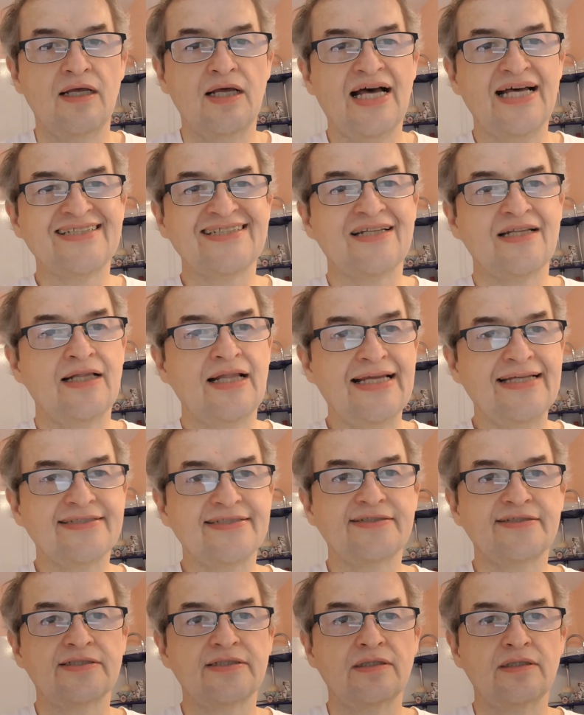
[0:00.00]
as
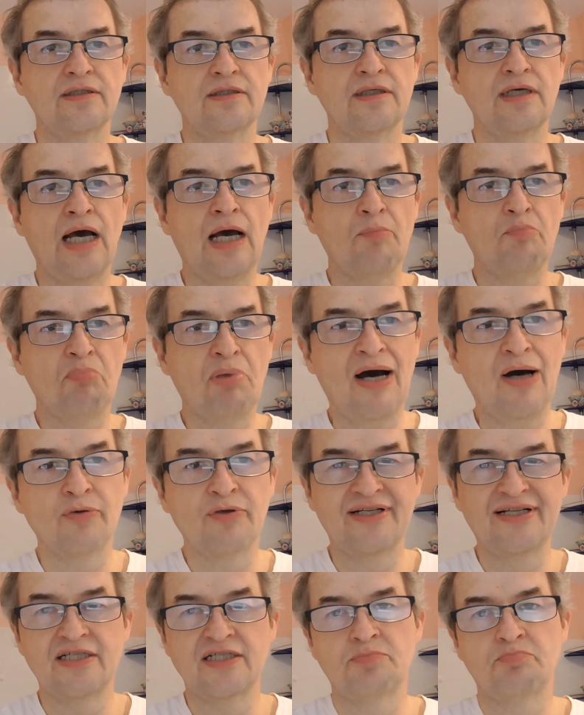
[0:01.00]
less about
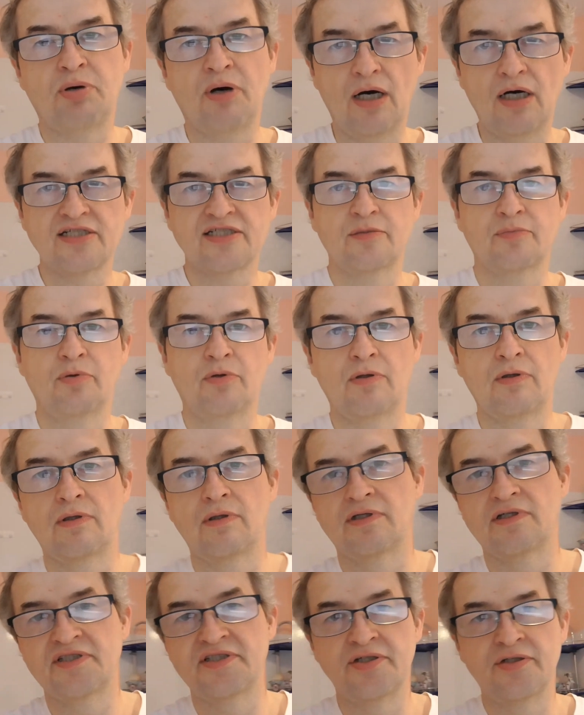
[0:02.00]
it as
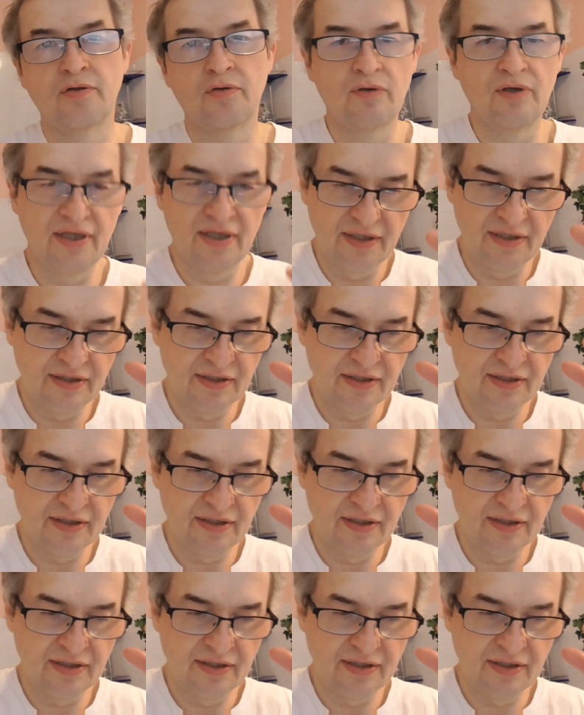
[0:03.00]
possible, you know,